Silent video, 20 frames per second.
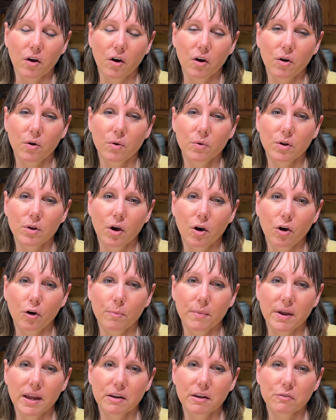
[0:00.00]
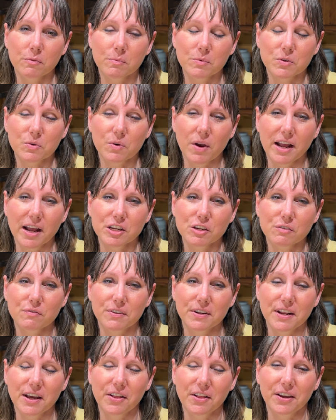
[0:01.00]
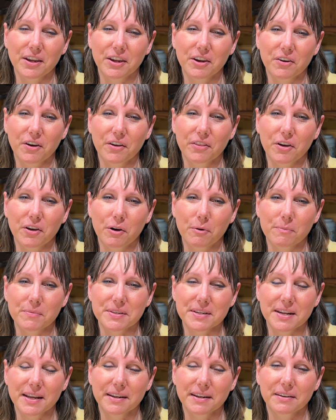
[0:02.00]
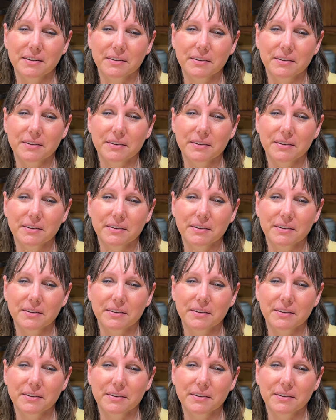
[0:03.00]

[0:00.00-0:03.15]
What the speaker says: own homemade from scratch vanilla here on the homestead.